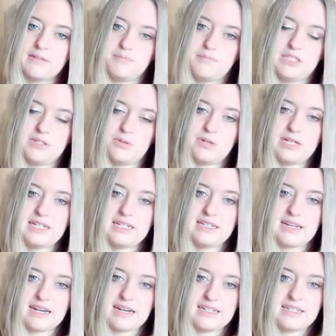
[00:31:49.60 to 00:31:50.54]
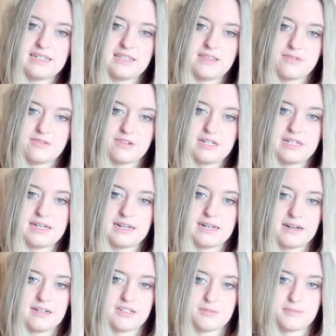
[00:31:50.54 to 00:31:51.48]
Between 93 and
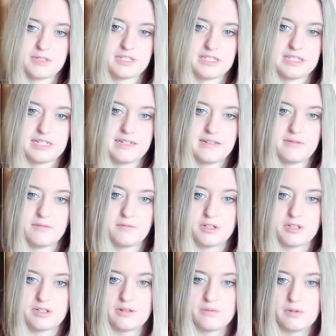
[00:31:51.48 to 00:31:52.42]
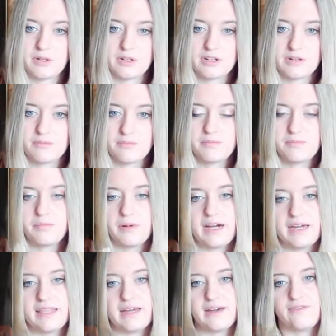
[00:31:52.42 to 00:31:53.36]
100% were awoken
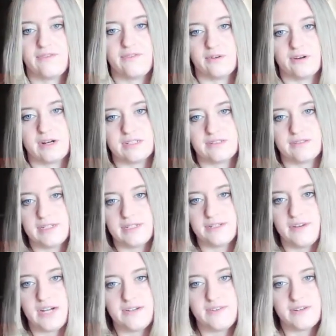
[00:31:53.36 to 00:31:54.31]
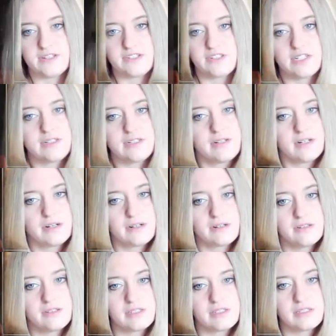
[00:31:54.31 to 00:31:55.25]
by that 400 to 500
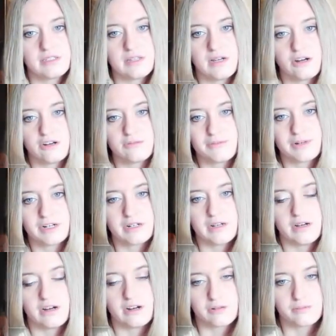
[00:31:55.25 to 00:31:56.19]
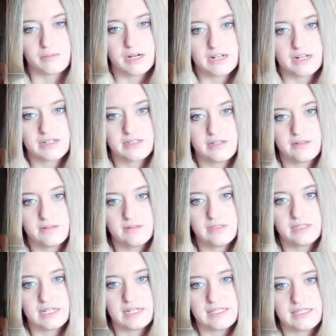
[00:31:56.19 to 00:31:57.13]
hertz harmonic
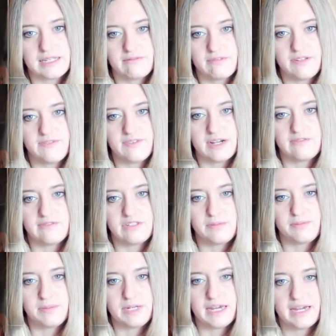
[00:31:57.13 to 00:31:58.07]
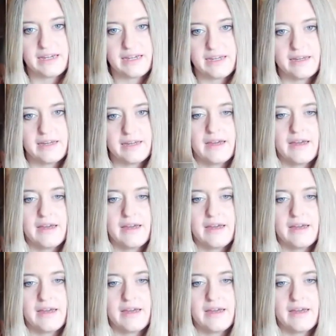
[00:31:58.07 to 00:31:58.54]
tones at 75 dBA.